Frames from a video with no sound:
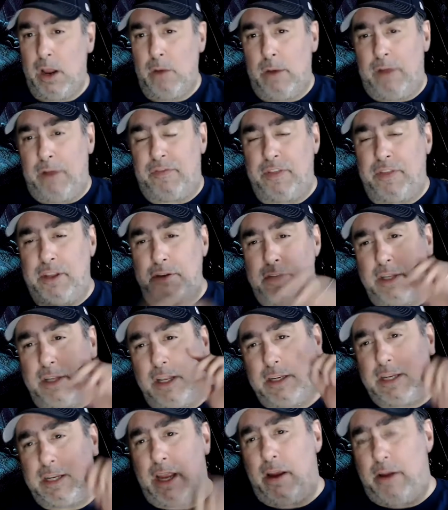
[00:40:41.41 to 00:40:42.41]
Right? For the
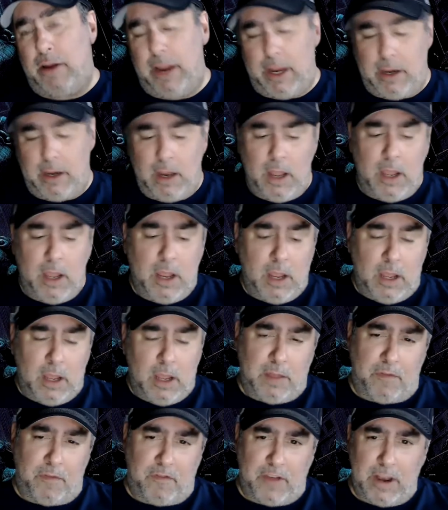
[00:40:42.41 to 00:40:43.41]
utilitarian,
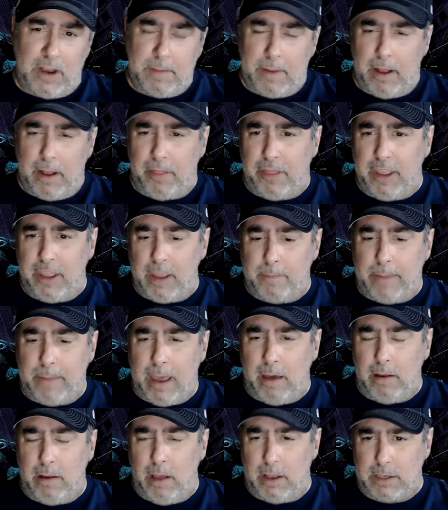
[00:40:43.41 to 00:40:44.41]
the fundamental thing
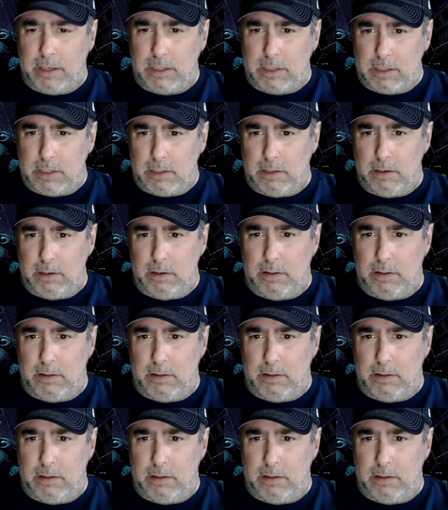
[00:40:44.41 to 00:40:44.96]
about us